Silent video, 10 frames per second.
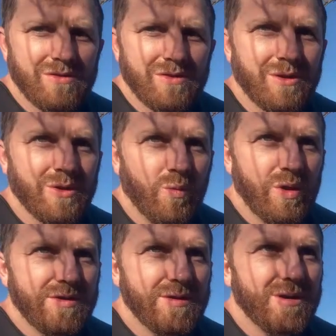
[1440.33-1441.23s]
during the
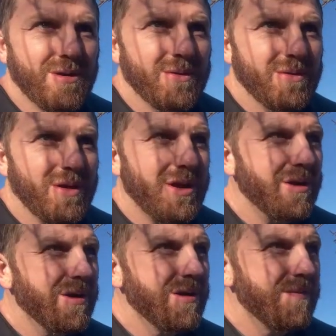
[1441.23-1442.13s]
winter
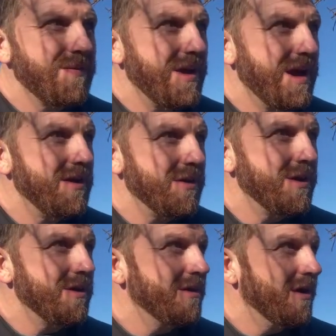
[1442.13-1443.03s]
here and
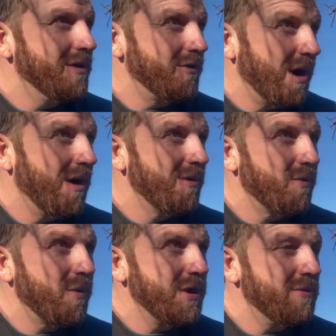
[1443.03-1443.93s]
during a drought
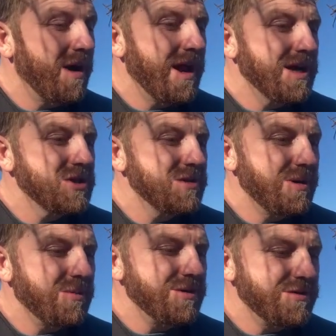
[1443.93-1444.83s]
where you might actually be
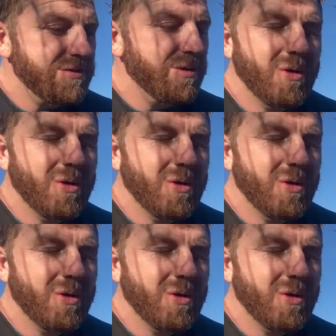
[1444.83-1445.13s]
able to